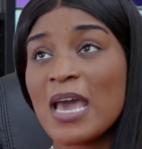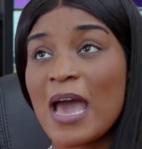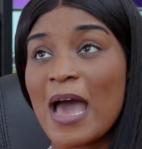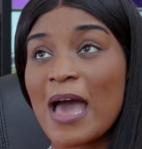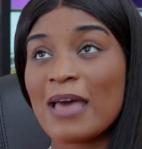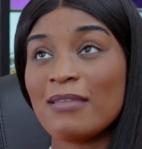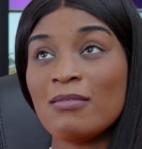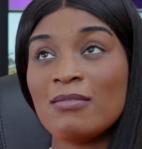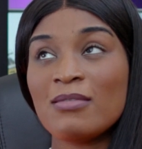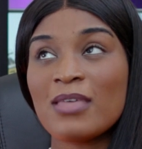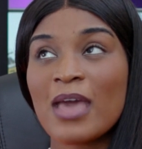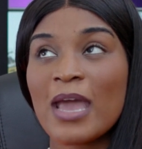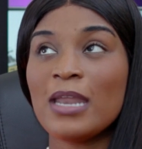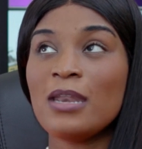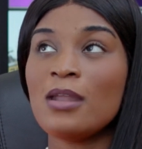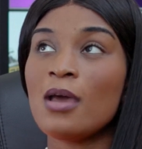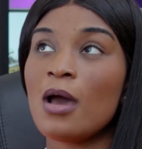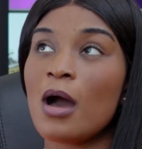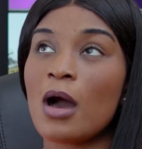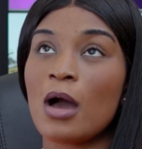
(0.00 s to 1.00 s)
And
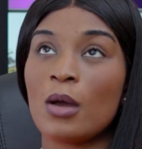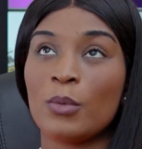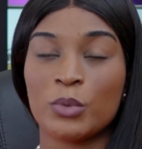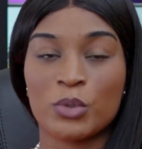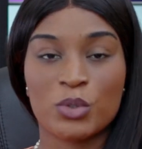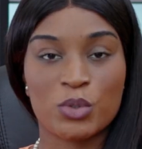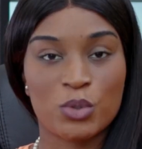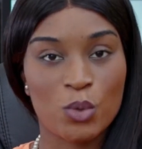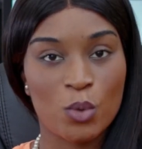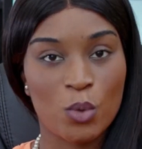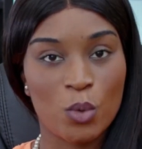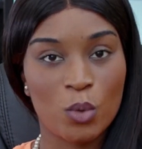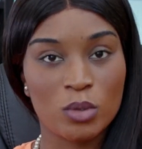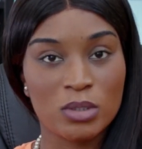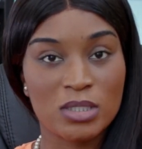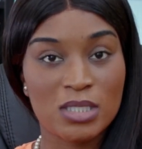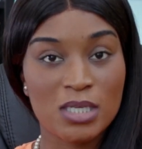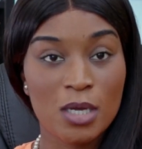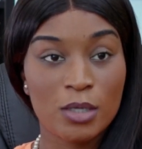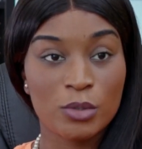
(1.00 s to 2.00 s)
then I was
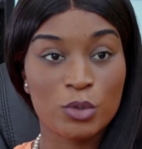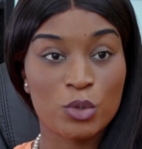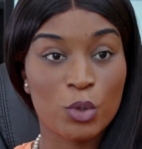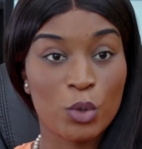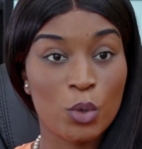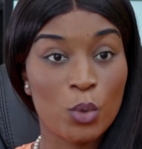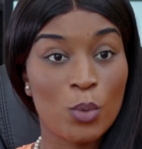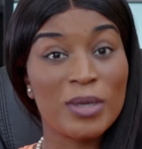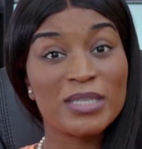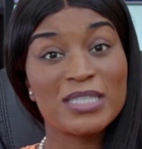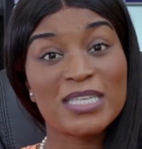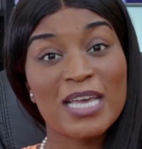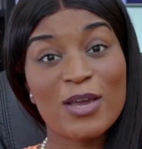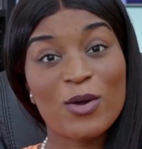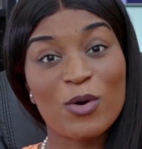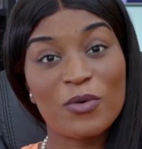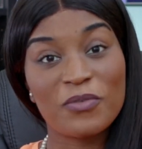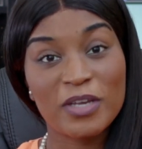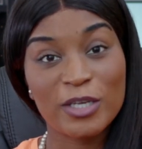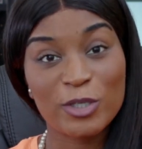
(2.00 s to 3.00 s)
taught to
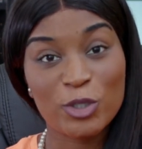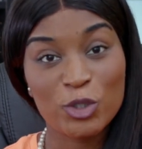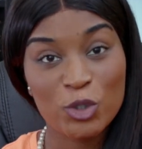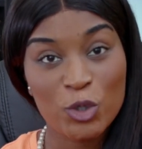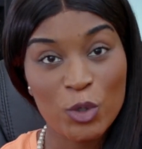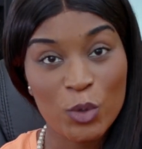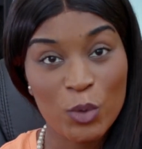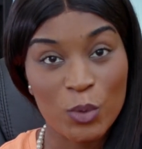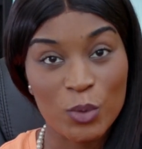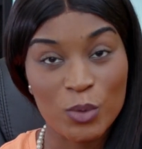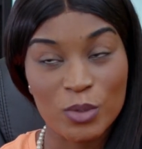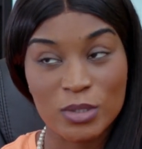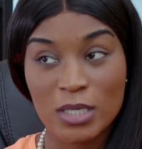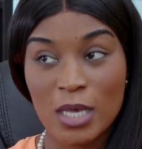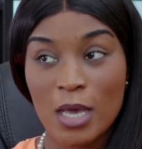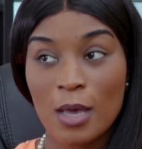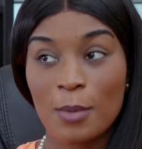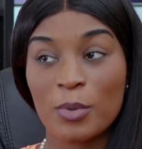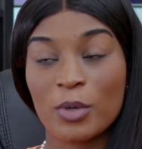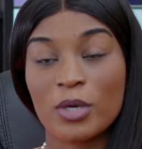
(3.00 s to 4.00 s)
take off his shoes
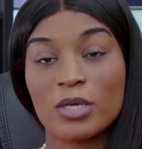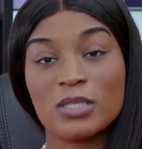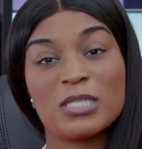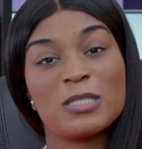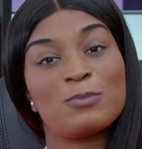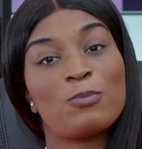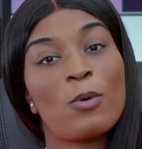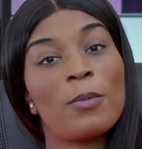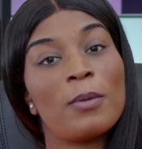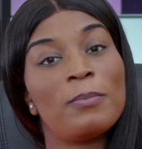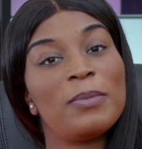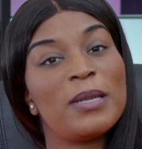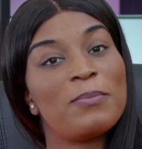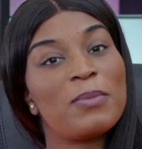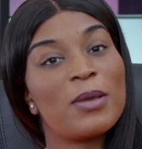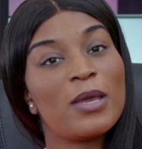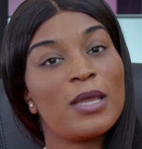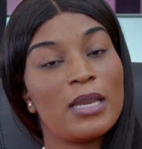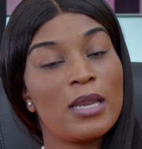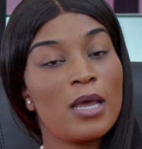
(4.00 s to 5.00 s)
because he's probably
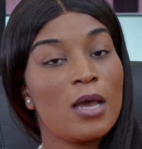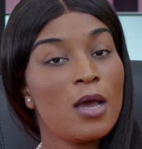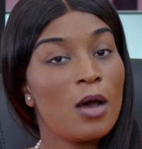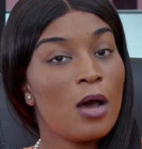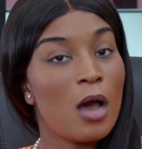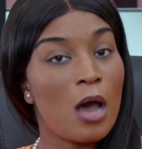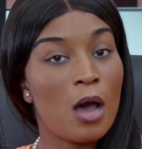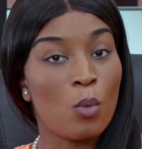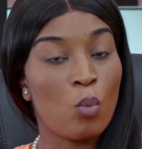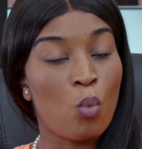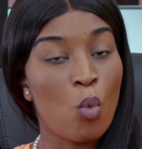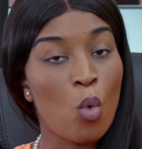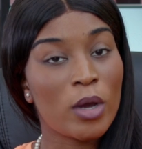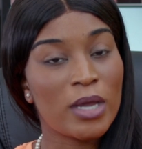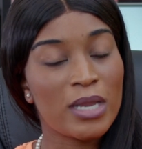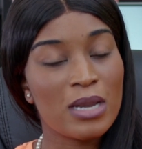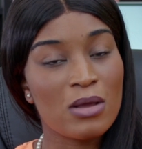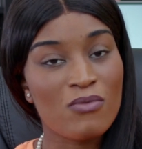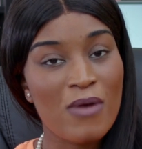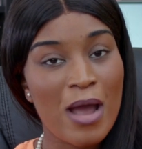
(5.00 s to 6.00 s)
been
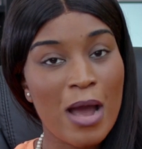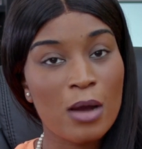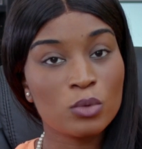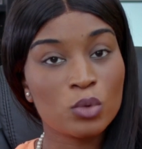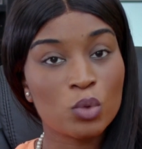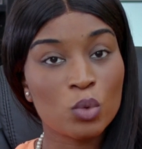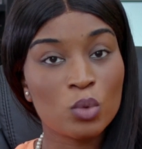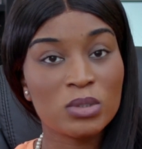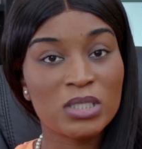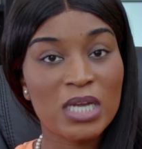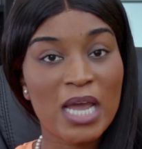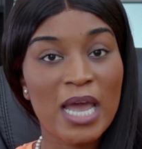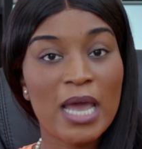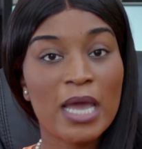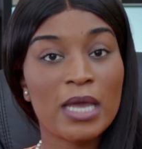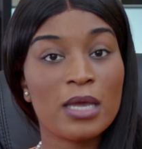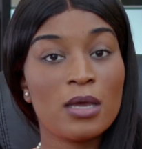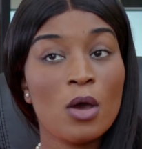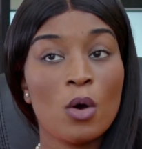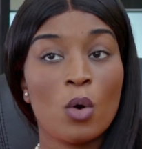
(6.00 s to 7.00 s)
walking around all
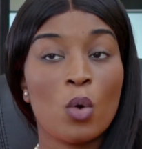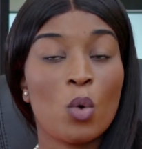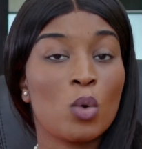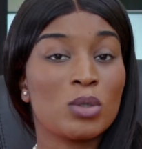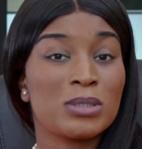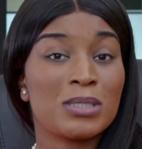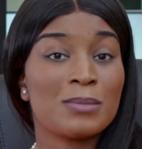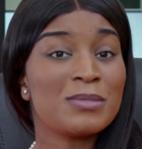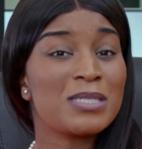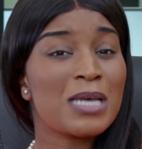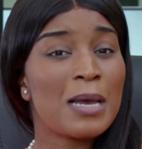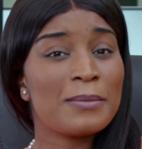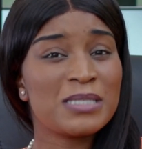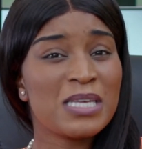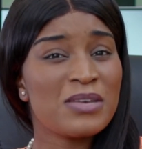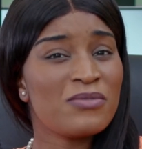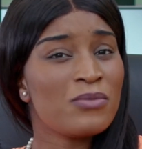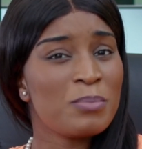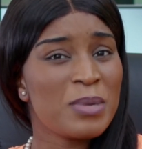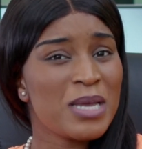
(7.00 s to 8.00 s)
day, or sometimes
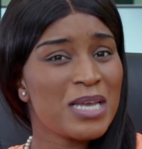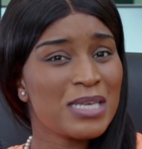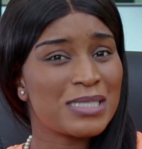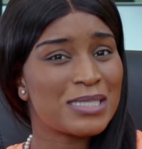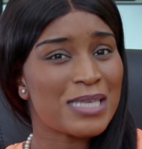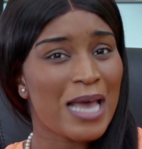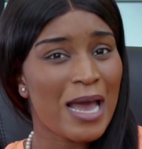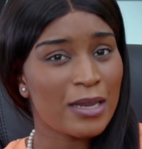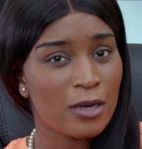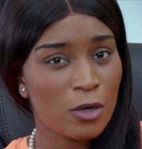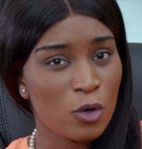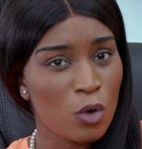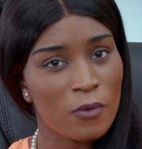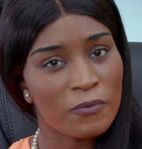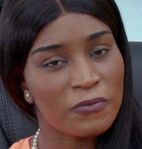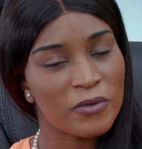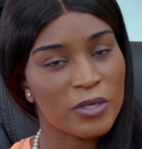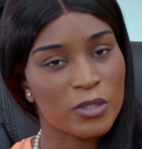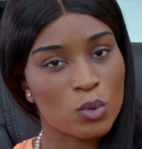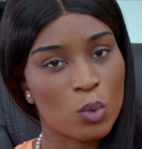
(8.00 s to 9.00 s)
even being sat in an
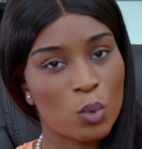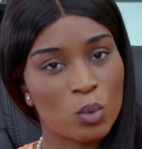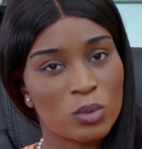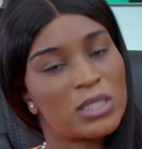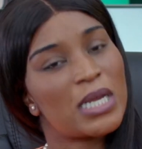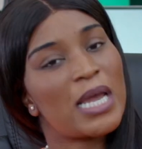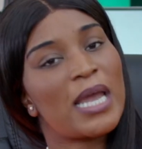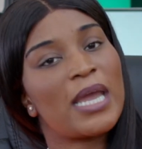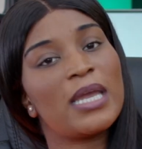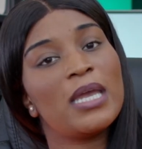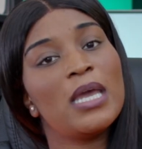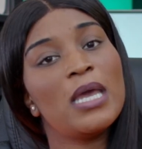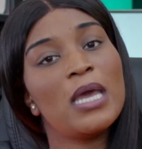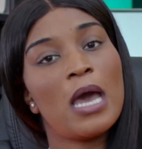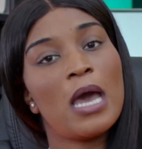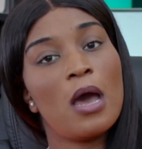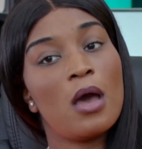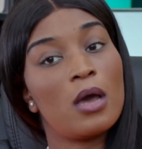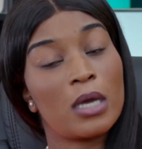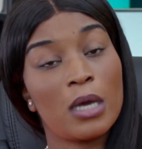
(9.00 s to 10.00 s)
office all day
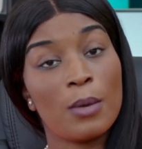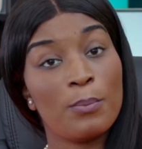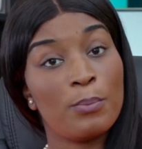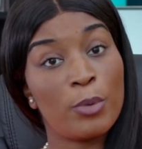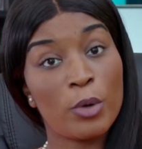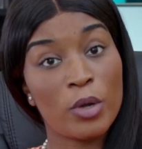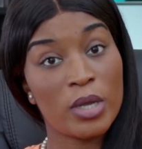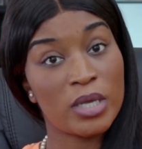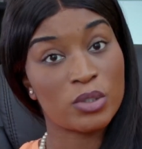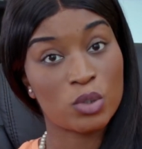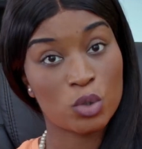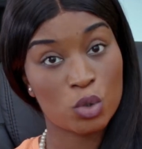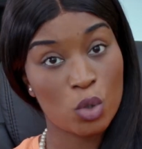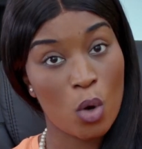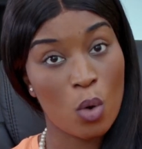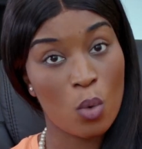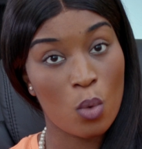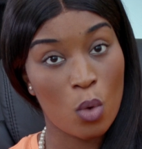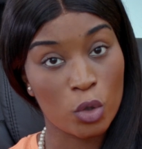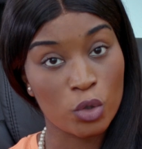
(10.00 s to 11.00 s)
can put its
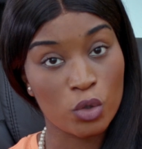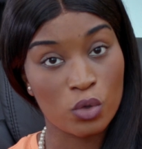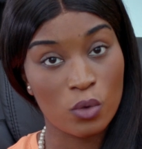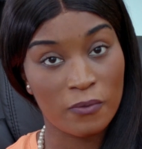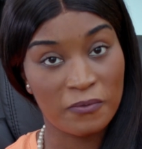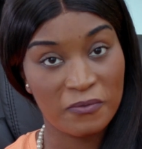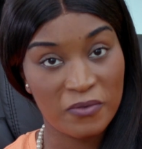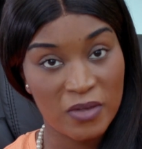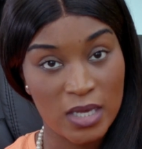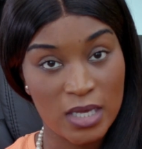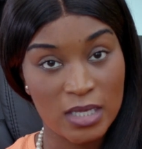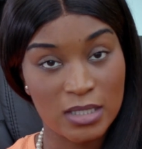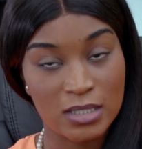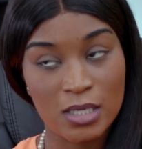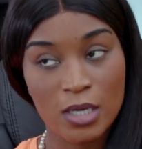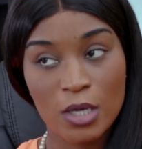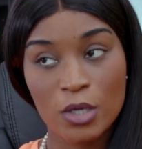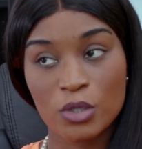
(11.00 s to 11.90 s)
toll on your feet.